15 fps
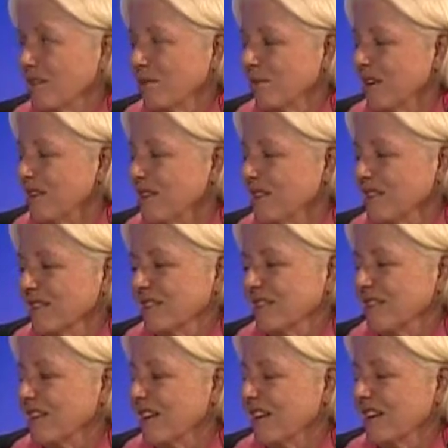of
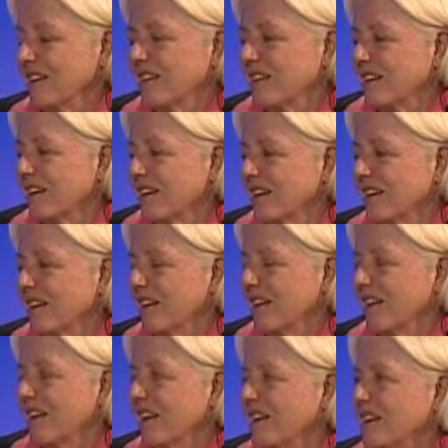reasons that uh,
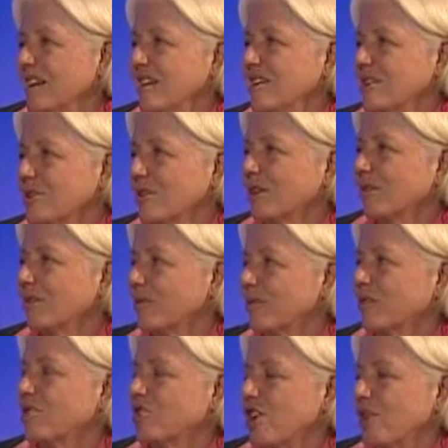they sort of
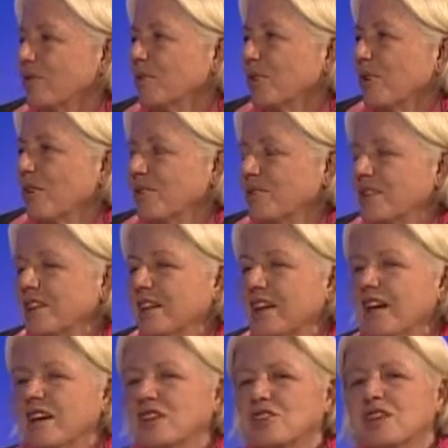shoved her off to the
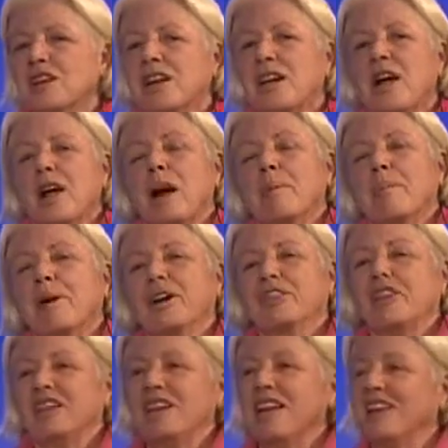edge.
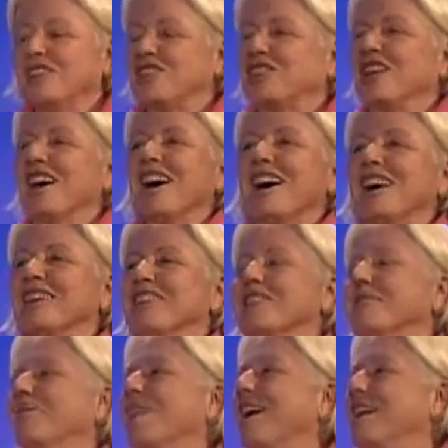But the
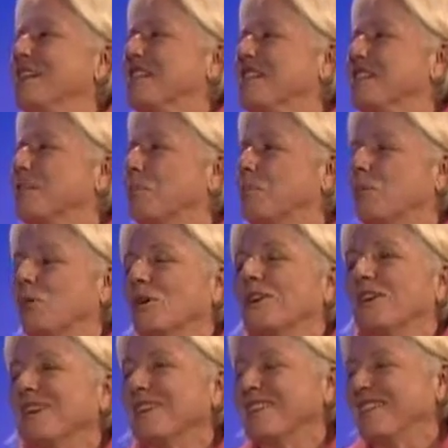judge writes this
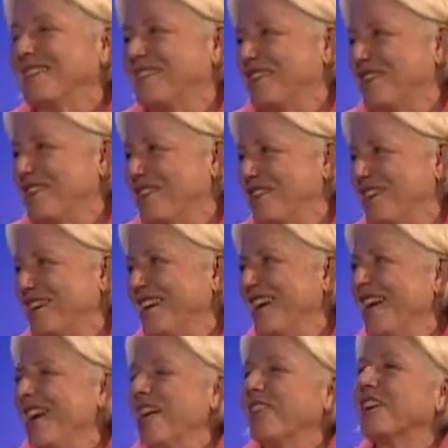brilliant decision
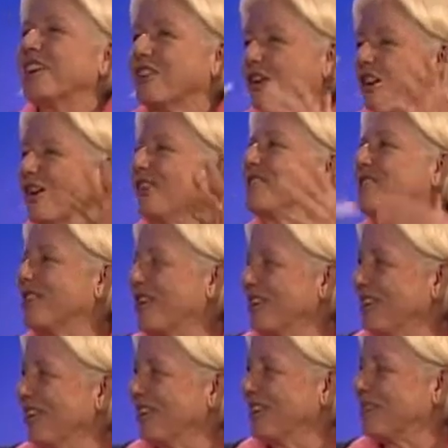that calls
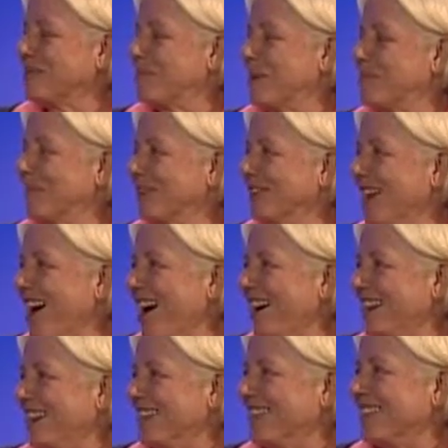all these people
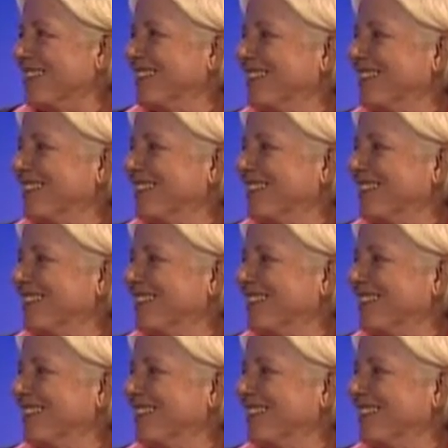liars.